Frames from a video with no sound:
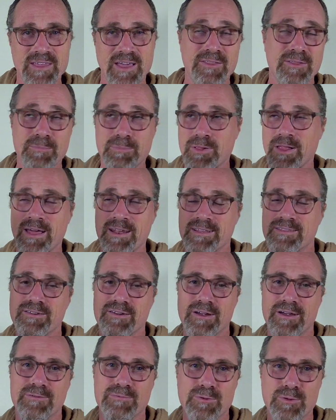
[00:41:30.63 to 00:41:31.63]
and the
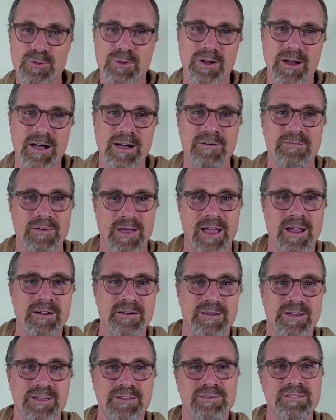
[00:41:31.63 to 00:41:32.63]
planetary ruler of
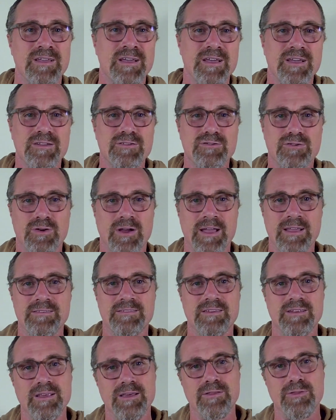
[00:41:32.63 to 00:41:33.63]
Aries
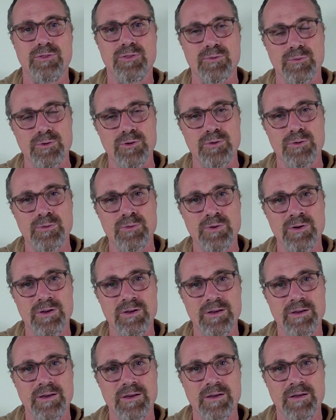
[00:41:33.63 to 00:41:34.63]
transiting through
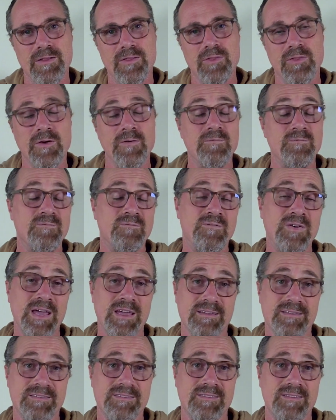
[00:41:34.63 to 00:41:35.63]
the
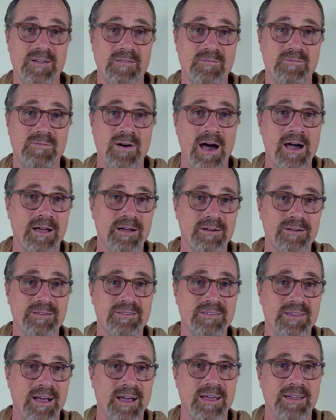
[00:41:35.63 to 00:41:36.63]
fixed fire
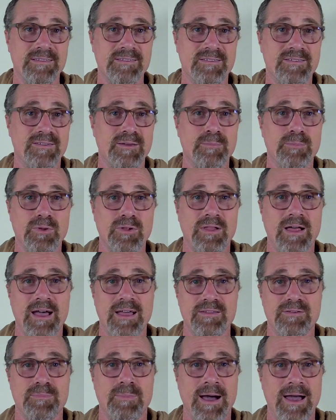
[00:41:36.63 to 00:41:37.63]
sign
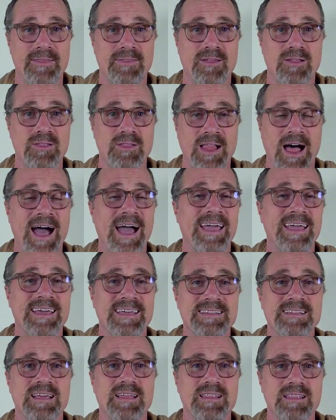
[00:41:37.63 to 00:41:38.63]
symbolized by the
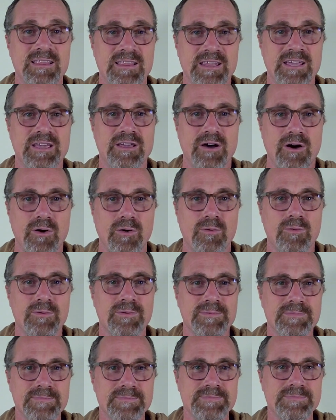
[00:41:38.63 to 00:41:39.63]
lion Leo.